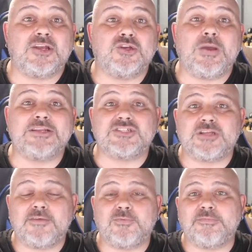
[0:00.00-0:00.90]
who has
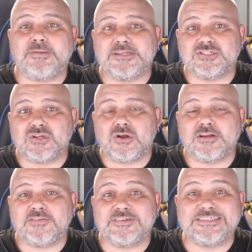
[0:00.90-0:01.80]
served with Police
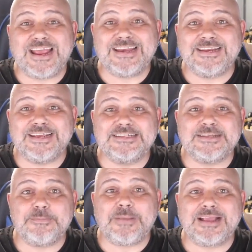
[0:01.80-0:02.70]
Scotland for 10 years
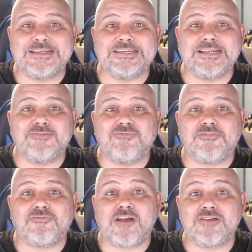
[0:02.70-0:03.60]
in Paisley,
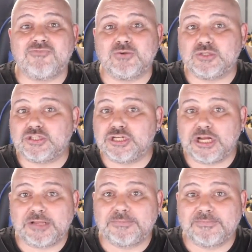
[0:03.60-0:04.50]

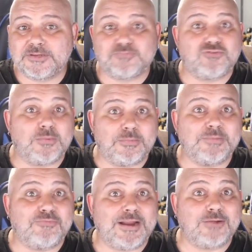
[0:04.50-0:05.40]
Renfrewshire, was probably
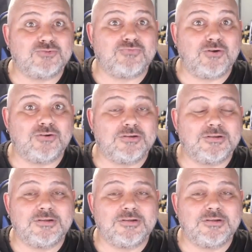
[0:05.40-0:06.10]
pronounced wrong,